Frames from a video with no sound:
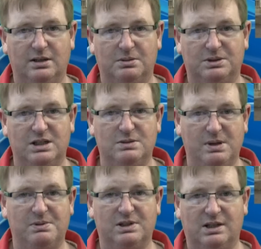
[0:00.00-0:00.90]
But these
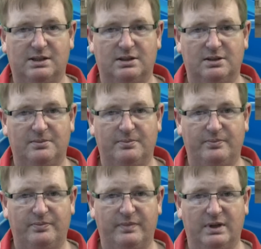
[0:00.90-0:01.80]
people did it.
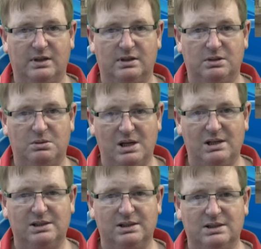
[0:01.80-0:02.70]
The
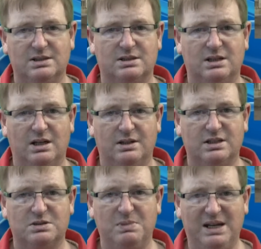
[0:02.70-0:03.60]
reality is,
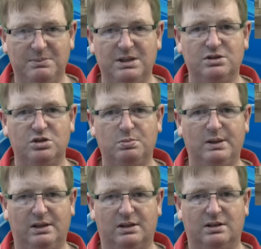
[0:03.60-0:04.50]
this may be a new
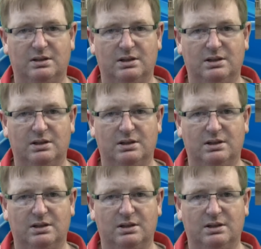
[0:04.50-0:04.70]
build,